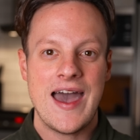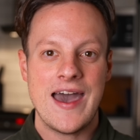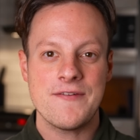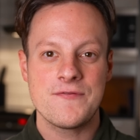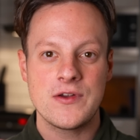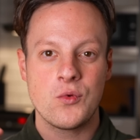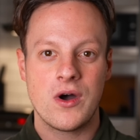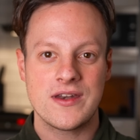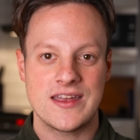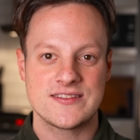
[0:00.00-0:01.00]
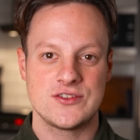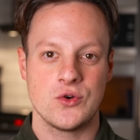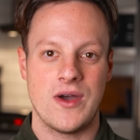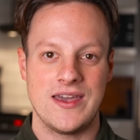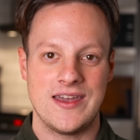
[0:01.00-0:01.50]
Everyone gets to
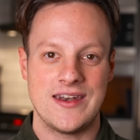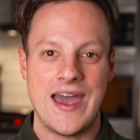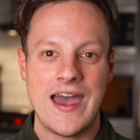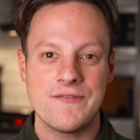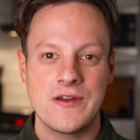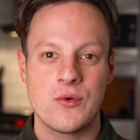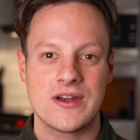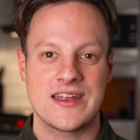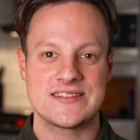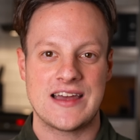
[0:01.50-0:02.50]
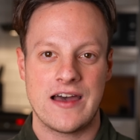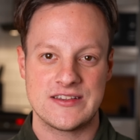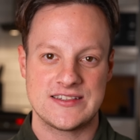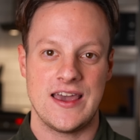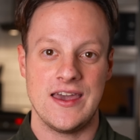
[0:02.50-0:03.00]
weigh in, everyone gets to have a
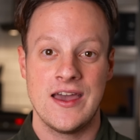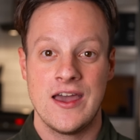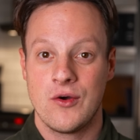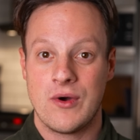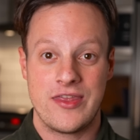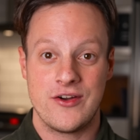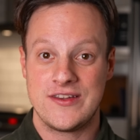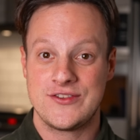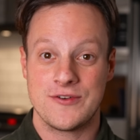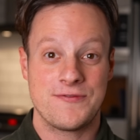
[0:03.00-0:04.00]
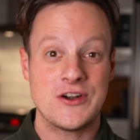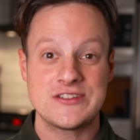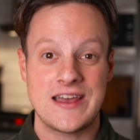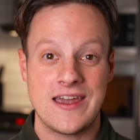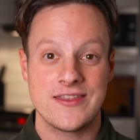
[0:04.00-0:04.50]
say, whether it's your
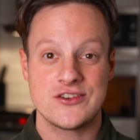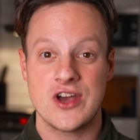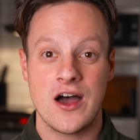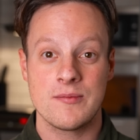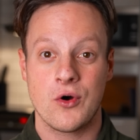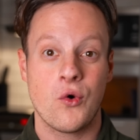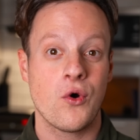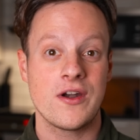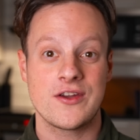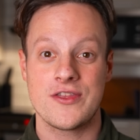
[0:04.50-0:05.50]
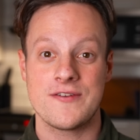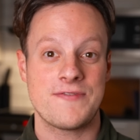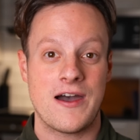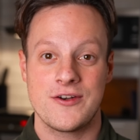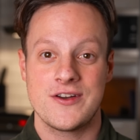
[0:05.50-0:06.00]
first day in the job or you're the
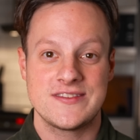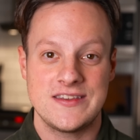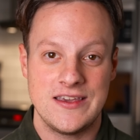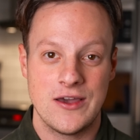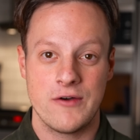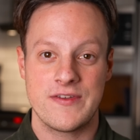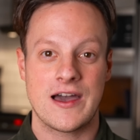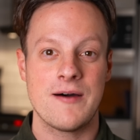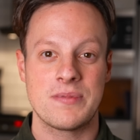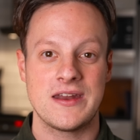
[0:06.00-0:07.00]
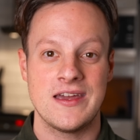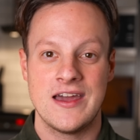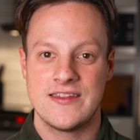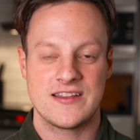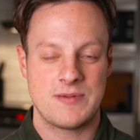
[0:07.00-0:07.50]
founder and CEO of the company
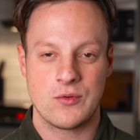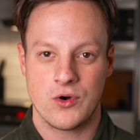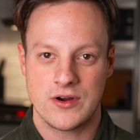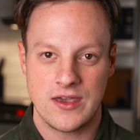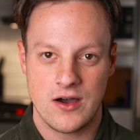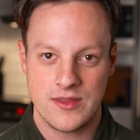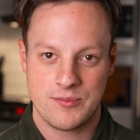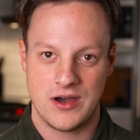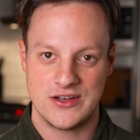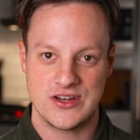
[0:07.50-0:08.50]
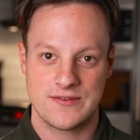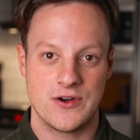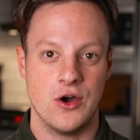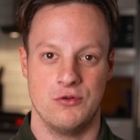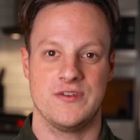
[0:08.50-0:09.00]
that's been working on the project
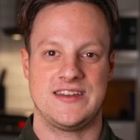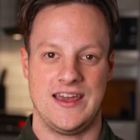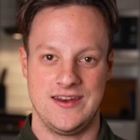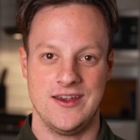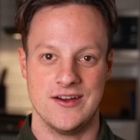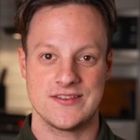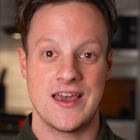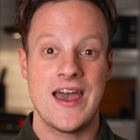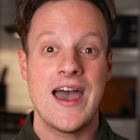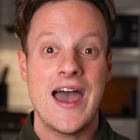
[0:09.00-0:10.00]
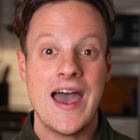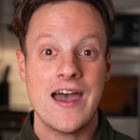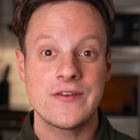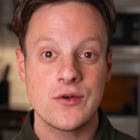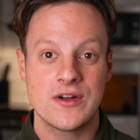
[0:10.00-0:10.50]
for over 10 years.
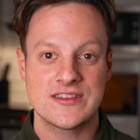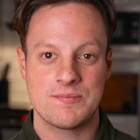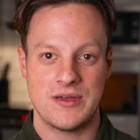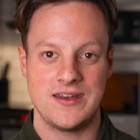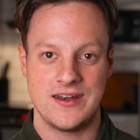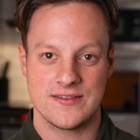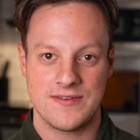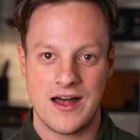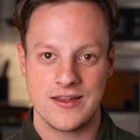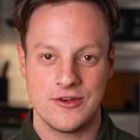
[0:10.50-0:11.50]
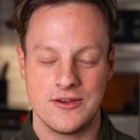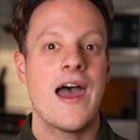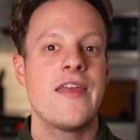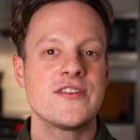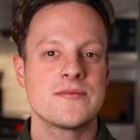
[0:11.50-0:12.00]
Everyone's opinion is valued,
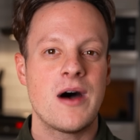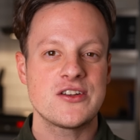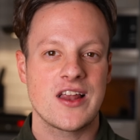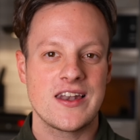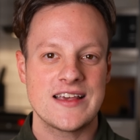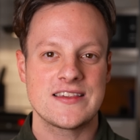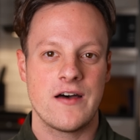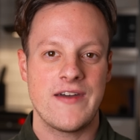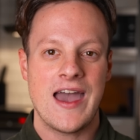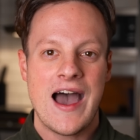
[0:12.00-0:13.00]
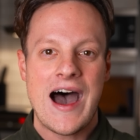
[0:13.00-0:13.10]
and there's much less of a